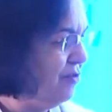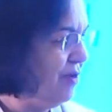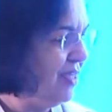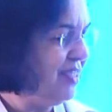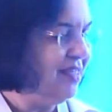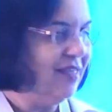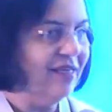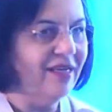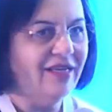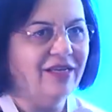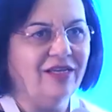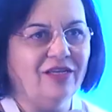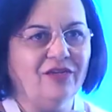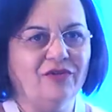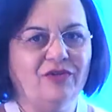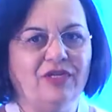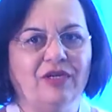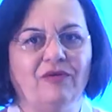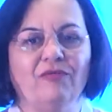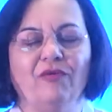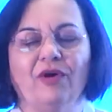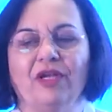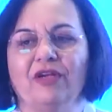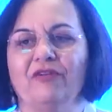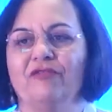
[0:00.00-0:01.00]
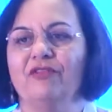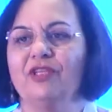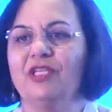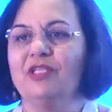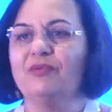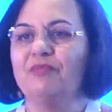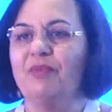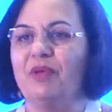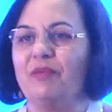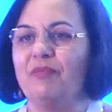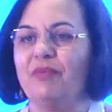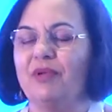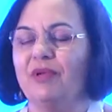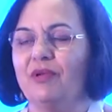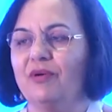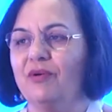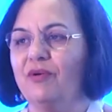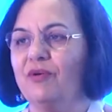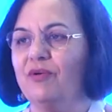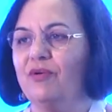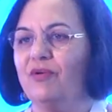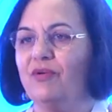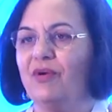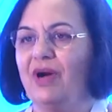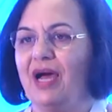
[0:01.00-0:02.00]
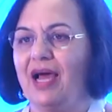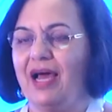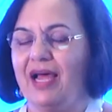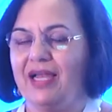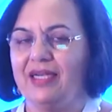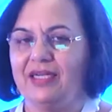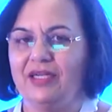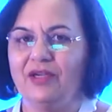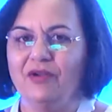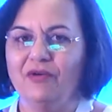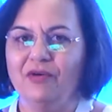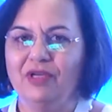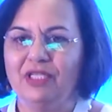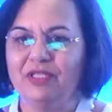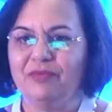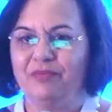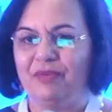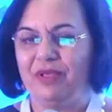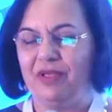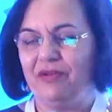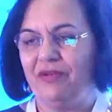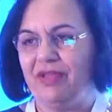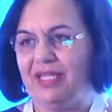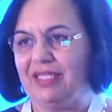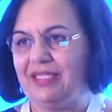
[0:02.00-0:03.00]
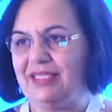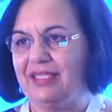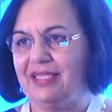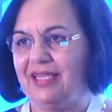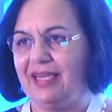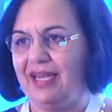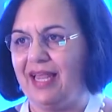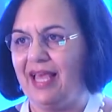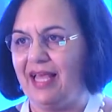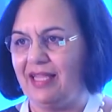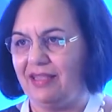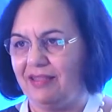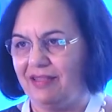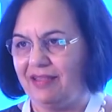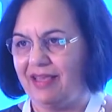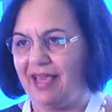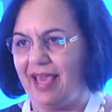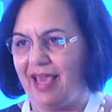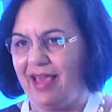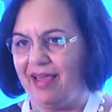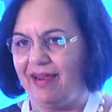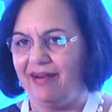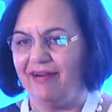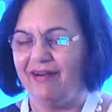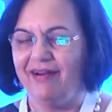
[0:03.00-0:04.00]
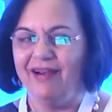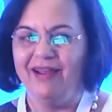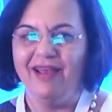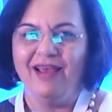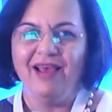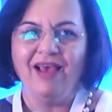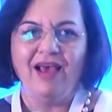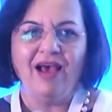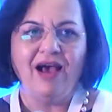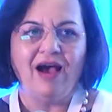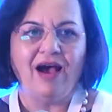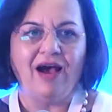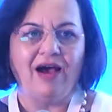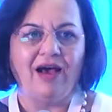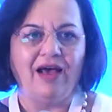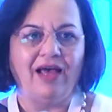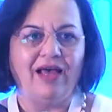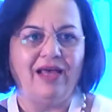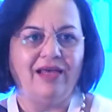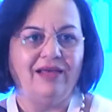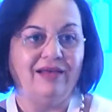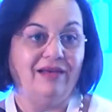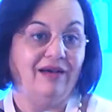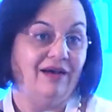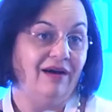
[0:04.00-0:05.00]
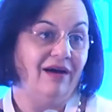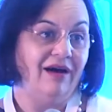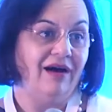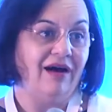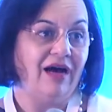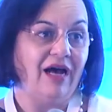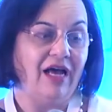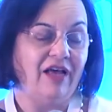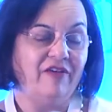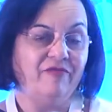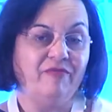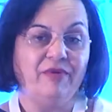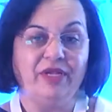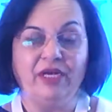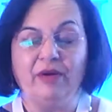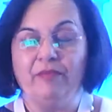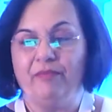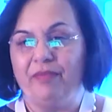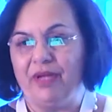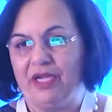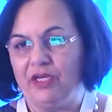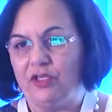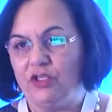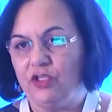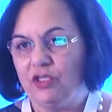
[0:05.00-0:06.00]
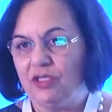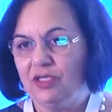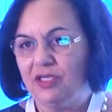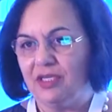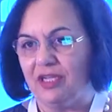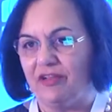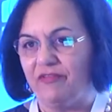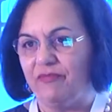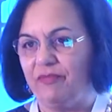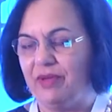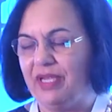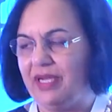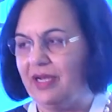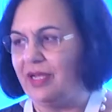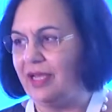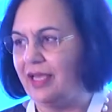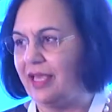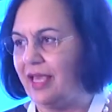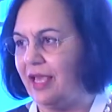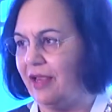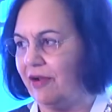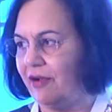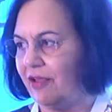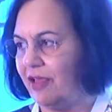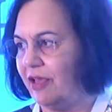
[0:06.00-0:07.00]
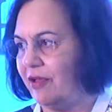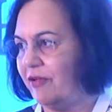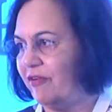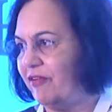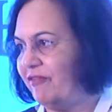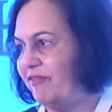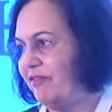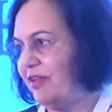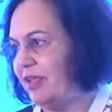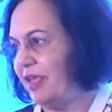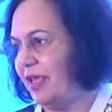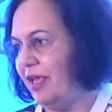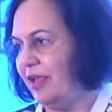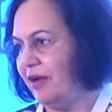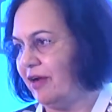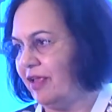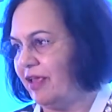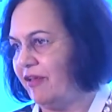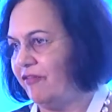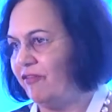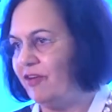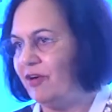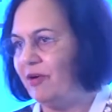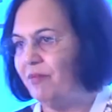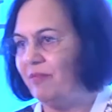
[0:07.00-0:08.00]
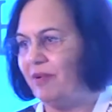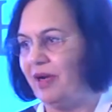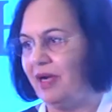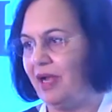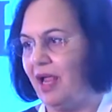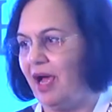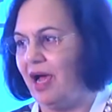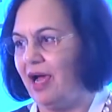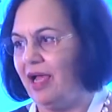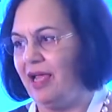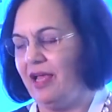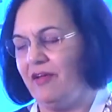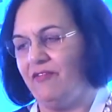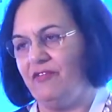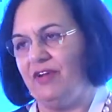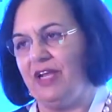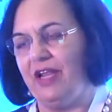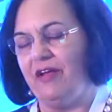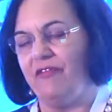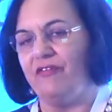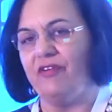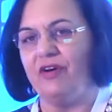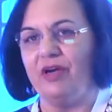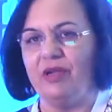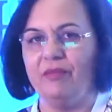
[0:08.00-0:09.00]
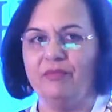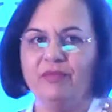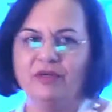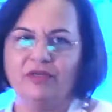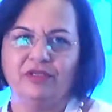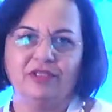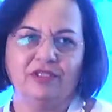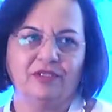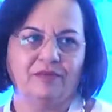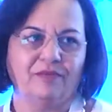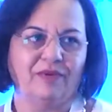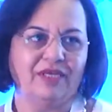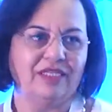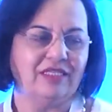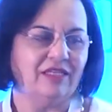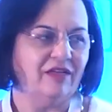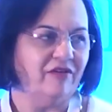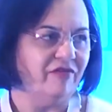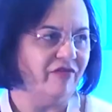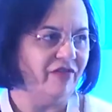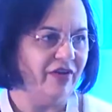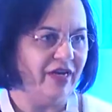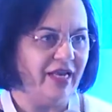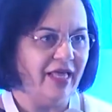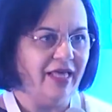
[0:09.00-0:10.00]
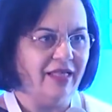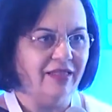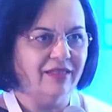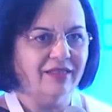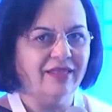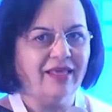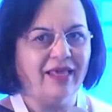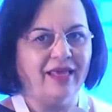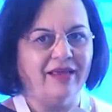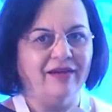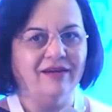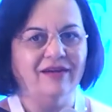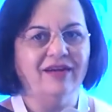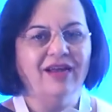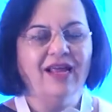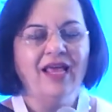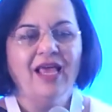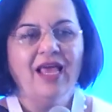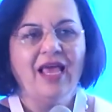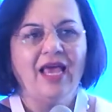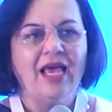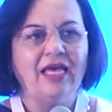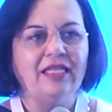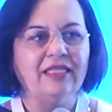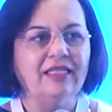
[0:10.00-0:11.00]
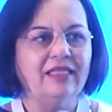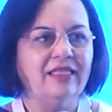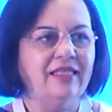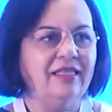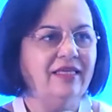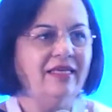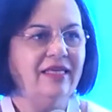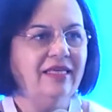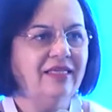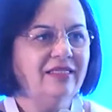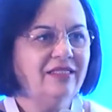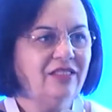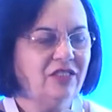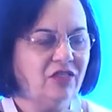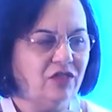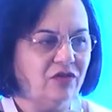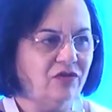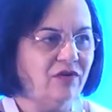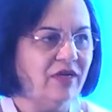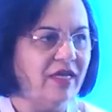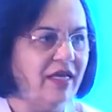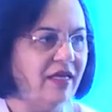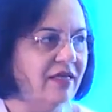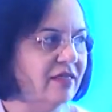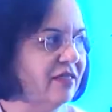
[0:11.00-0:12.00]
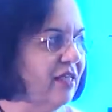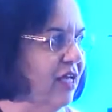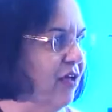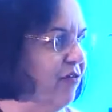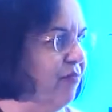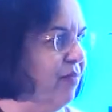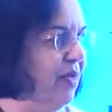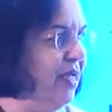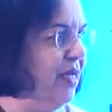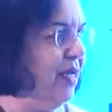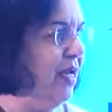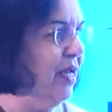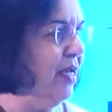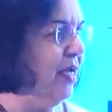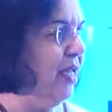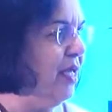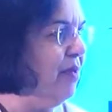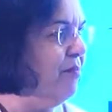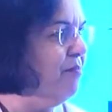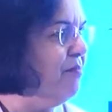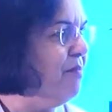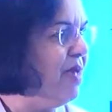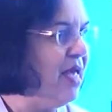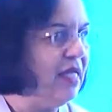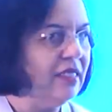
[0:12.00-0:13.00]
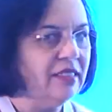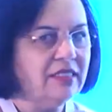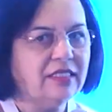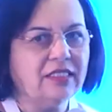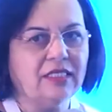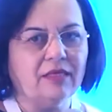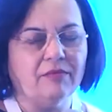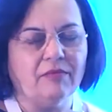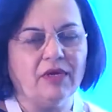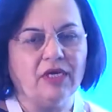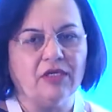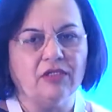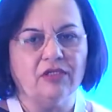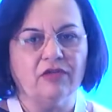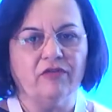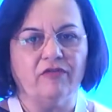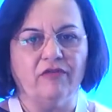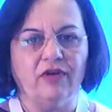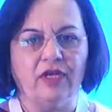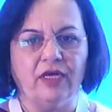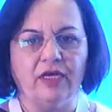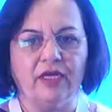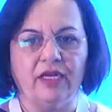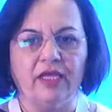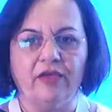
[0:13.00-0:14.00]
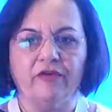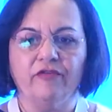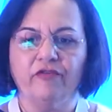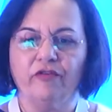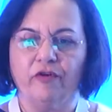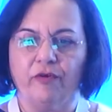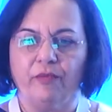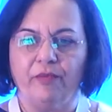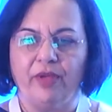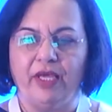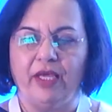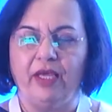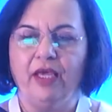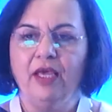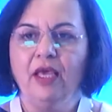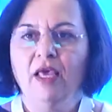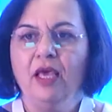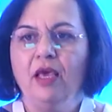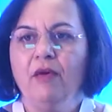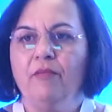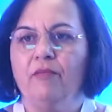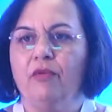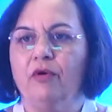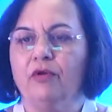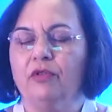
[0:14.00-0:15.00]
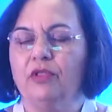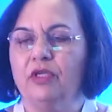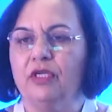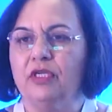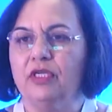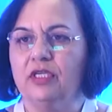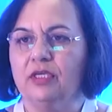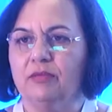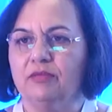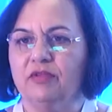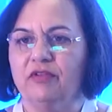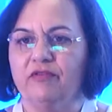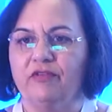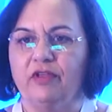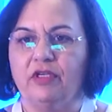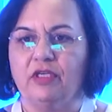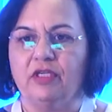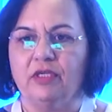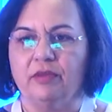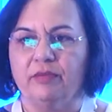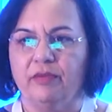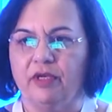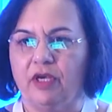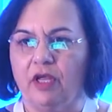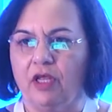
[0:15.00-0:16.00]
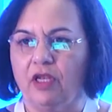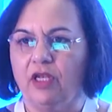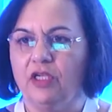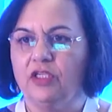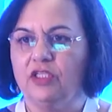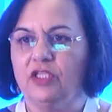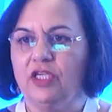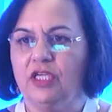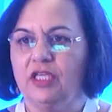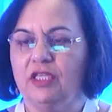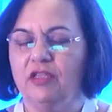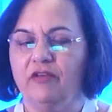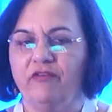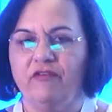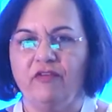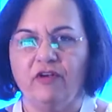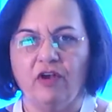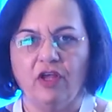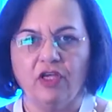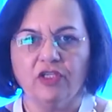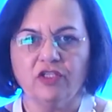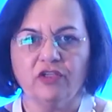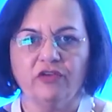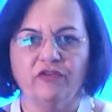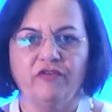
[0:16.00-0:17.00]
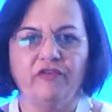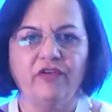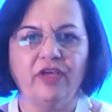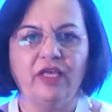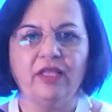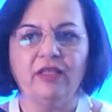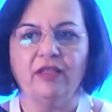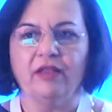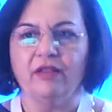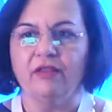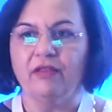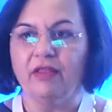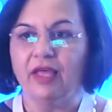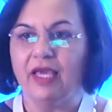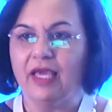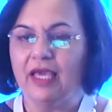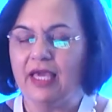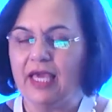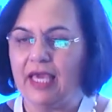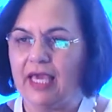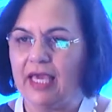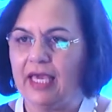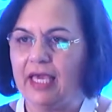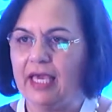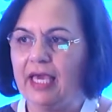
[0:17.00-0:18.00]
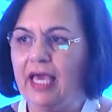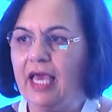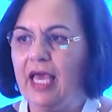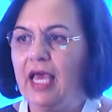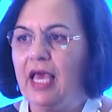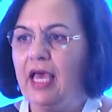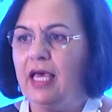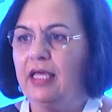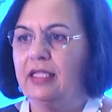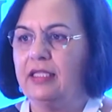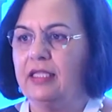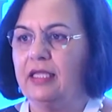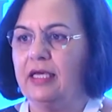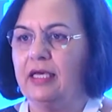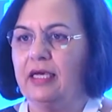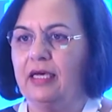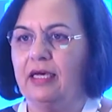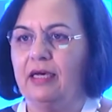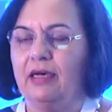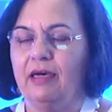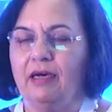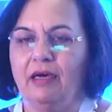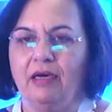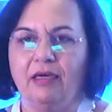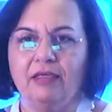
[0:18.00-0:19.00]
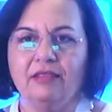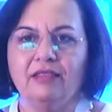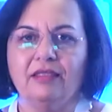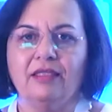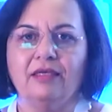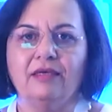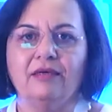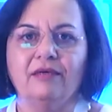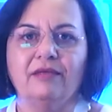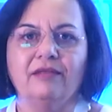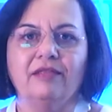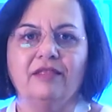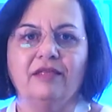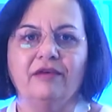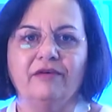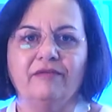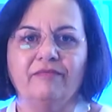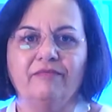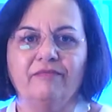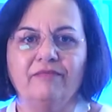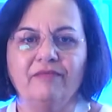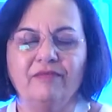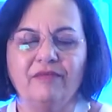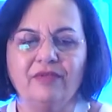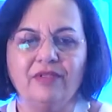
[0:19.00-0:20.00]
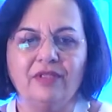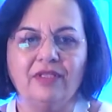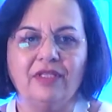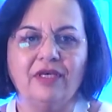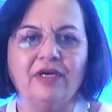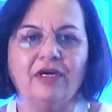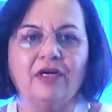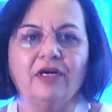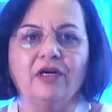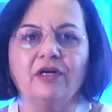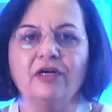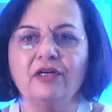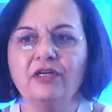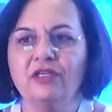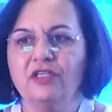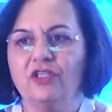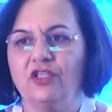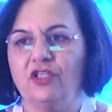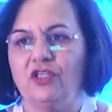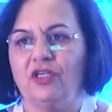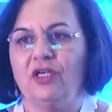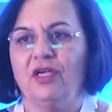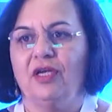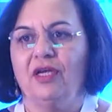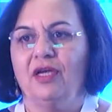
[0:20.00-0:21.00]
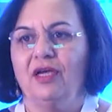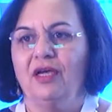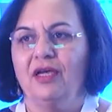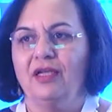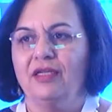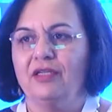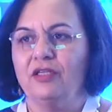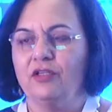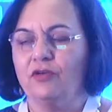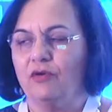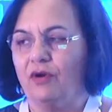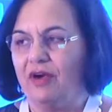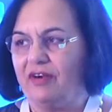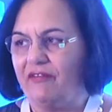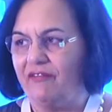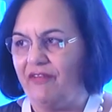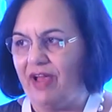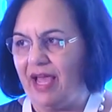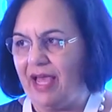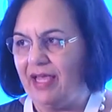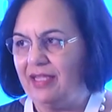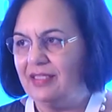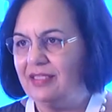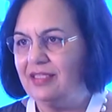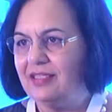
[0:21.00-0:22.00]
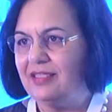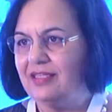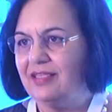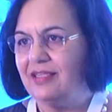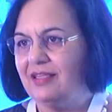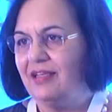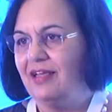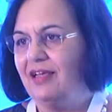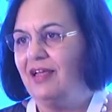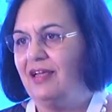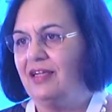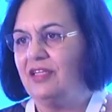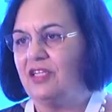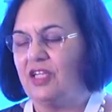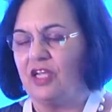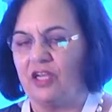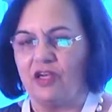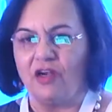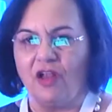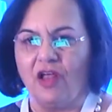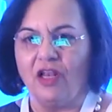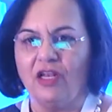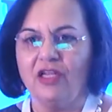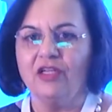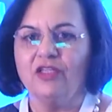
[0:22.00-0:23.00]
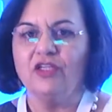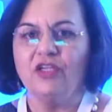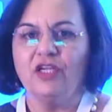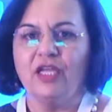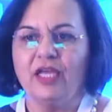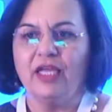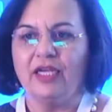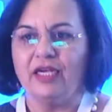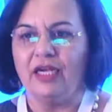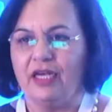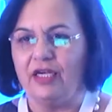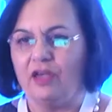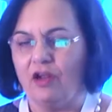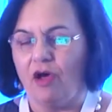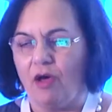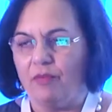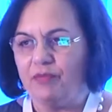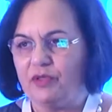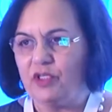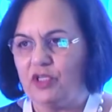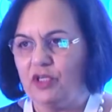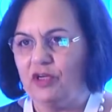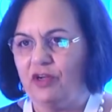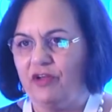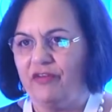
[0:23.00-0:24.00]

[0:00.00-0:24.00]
Russell alluded, one of these people who had no experience in healthcare. I've been a patient, I've been a caregiver, but I have never immersed myself in healthcare. And these 2 days have been an immense amount of learning for me, both in terms of the terminology, the philosophy, the thinking, the urge to advance technology and adoption